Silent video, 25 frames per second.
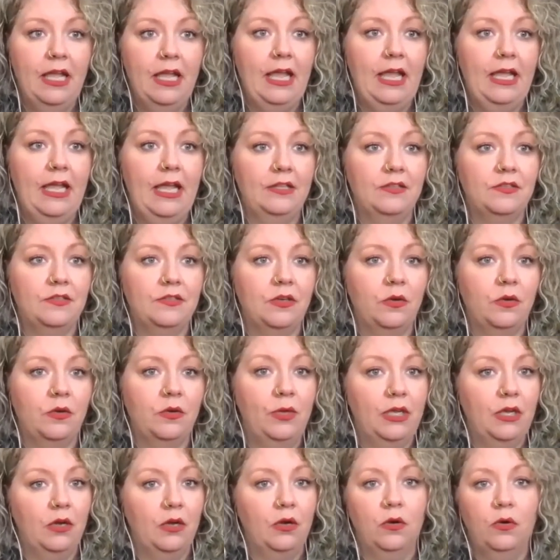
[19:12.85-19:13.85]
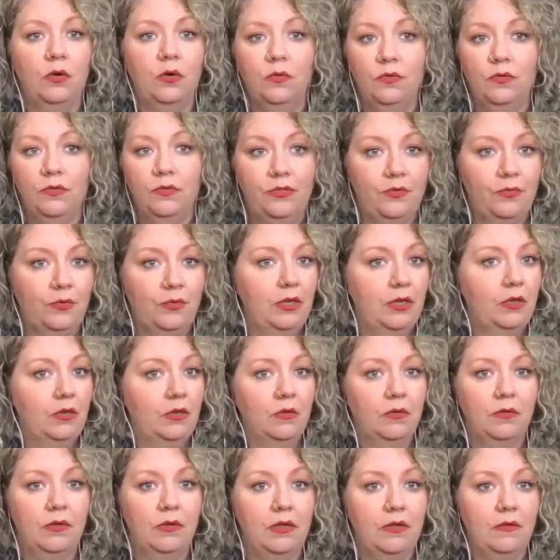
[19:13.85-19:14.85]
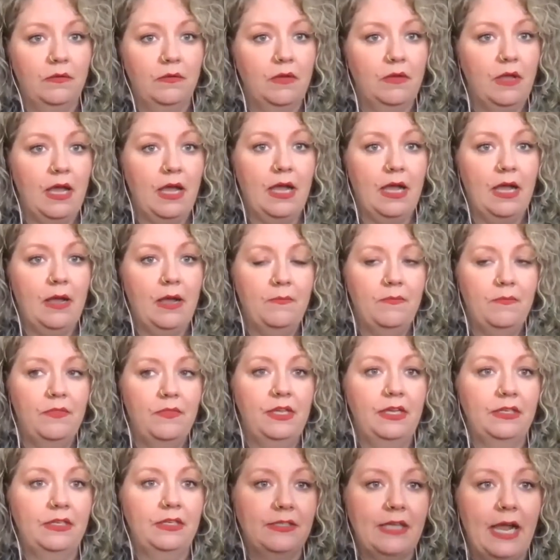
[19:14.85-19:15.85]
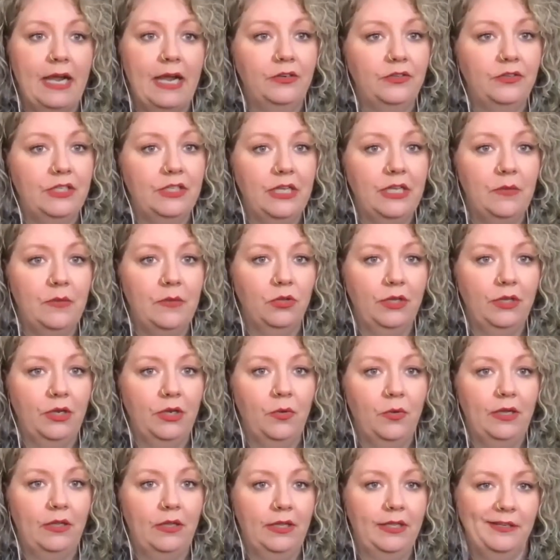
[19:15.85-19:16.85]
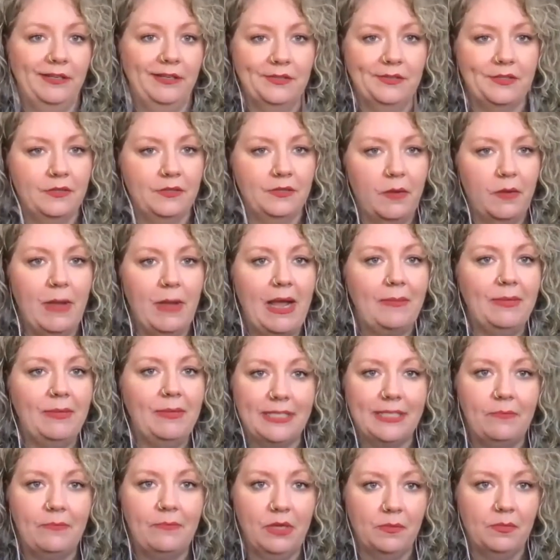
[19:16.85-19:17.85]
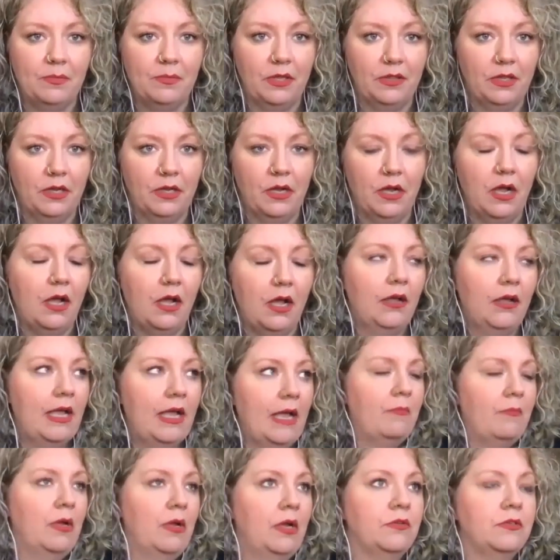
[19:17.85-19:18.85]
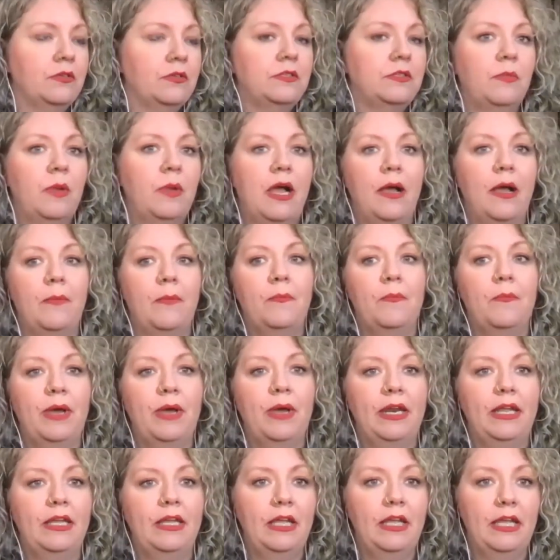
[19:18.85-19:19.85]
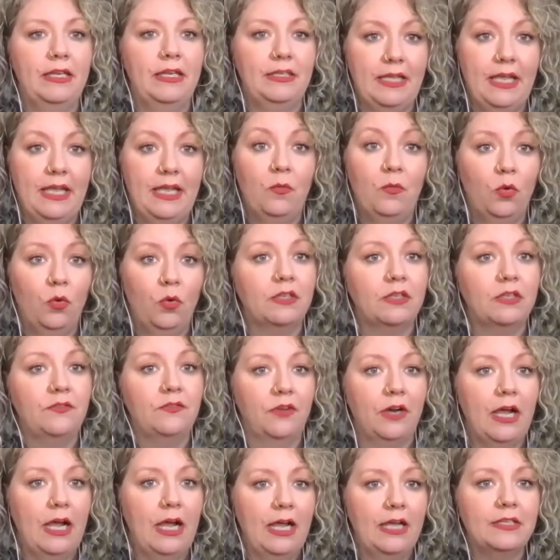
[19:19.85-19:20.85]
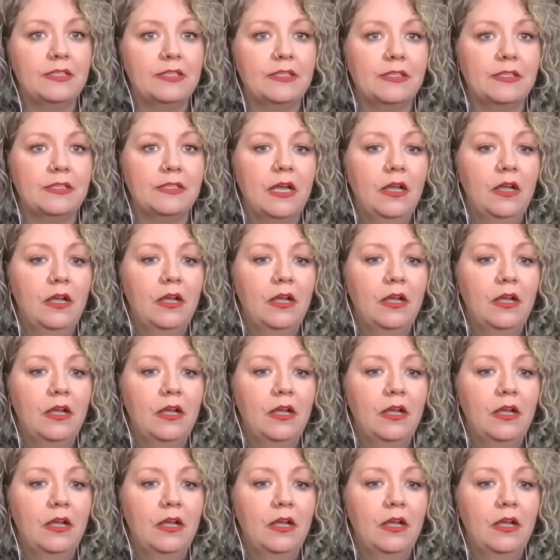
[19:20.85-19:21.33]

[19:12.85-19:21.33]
And so we go through the entire team really quickly. There might be 10 people on the call at most, but it works for us.